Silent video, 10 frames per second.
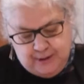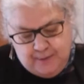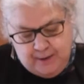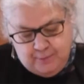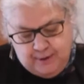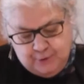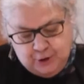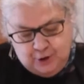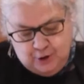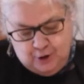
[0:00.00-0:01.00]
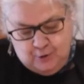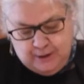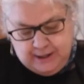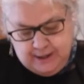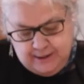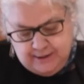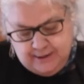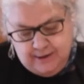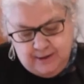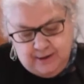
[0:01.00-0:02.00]
of the pepper, I'm just going to go and cut
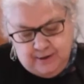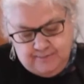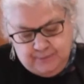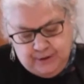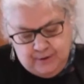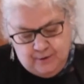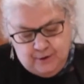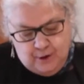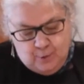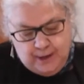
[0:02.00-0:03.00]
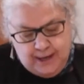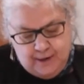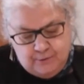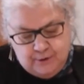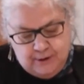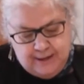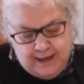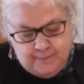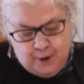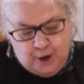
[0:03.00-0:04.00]
around
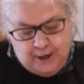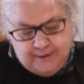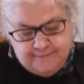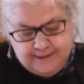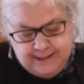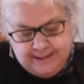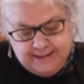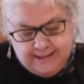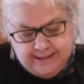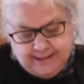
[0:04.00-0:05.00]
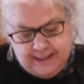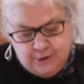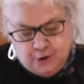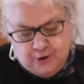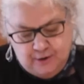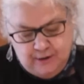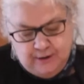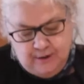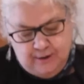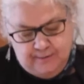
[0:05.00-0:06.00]
that pod of seeds in the center.
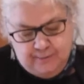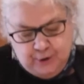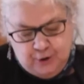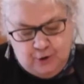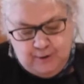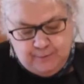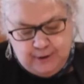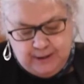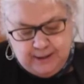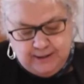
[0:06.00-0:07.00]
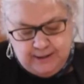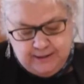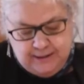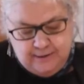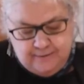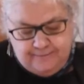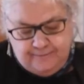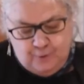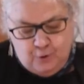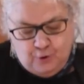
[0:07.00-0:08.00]
So I'm going to cut this into
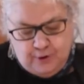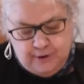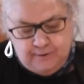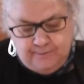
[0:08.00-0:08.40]
4